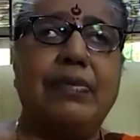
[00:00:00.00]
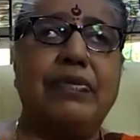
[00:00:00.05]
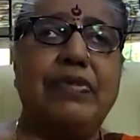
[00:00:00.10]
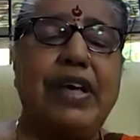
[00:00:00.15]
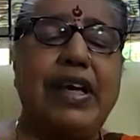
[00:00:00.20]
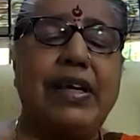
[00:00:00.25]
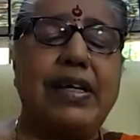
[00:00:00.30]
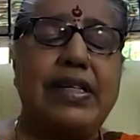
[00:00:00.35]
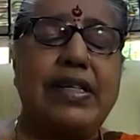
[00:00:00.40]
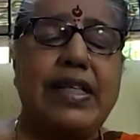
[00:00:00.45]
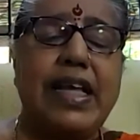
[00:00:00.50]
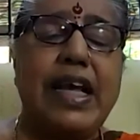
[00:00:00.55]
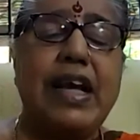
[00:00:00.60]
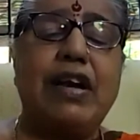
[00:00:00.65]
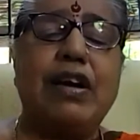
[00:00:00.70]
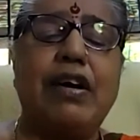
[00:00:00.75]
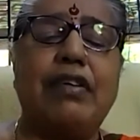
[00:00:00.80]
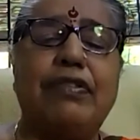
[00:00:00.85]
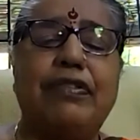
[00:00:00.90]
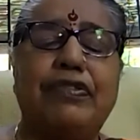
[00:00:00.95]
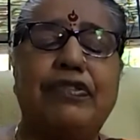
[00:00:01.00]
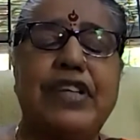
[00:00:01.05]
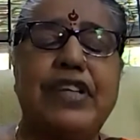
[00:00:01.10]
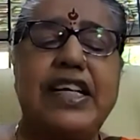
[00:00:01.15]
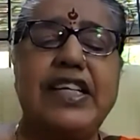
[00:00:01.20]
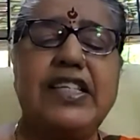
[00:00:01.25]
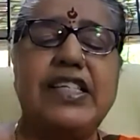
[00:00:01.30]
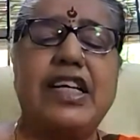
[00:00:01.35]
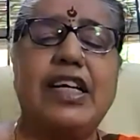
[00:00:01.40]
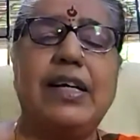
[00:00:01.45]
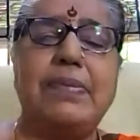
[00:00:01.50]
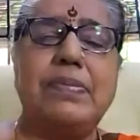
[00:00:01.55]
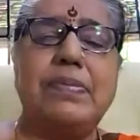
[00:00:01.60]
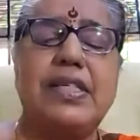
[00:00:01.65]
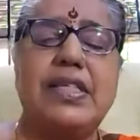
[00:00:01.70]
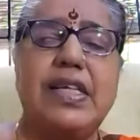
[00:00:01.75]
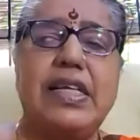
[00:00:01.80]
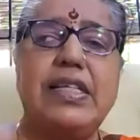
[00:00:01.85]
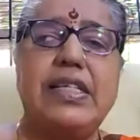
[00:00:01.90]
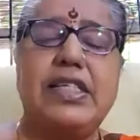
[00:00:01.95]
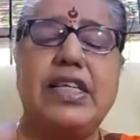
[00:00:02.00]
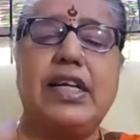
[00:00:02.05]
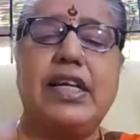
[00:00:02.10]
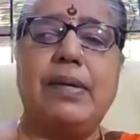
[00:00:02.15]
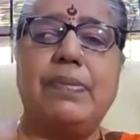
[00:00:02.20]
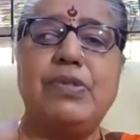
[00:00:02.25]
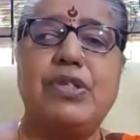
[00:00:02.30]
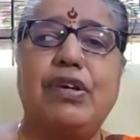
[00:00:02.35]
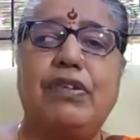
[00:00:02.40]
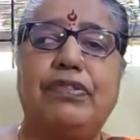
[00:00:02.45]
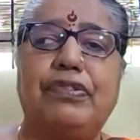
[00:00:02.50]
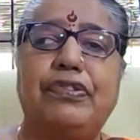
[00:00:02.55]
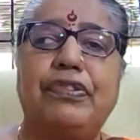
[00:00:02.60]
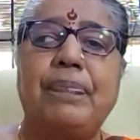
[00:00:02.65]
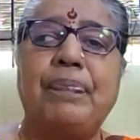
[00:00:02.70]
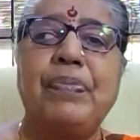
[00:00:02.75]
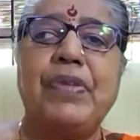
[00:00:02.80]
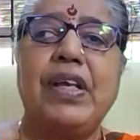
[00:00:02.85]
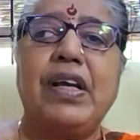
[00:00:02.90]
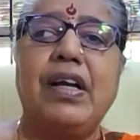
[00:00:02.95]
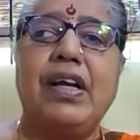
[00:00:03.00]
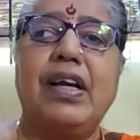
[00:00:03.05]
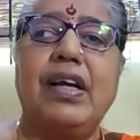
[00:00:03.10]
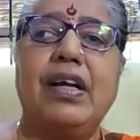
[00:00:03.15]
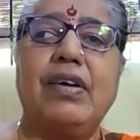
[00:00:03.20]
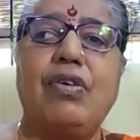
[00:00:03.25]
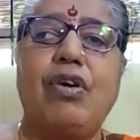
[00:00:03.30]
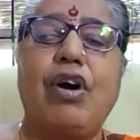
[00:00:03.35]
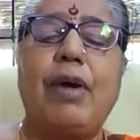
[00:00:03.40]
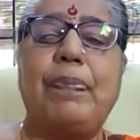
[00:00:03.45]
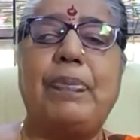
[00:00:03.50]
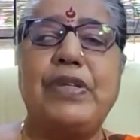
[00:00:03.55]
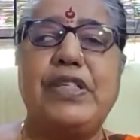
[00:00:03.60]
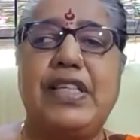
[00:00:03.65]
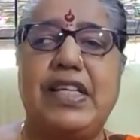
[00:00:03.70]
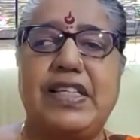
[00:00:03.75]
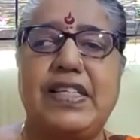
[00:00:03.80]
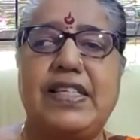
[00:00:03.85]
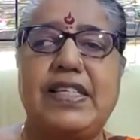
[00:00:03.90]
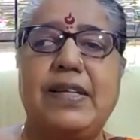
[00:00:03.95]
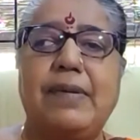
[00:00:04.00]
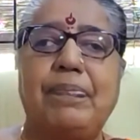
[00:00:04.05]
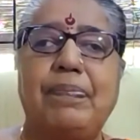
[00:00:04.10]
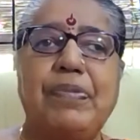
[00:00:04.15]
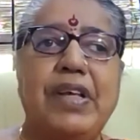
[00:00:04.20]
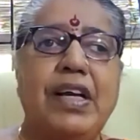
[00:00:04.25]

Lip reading: We think of these terms in terms of opposites.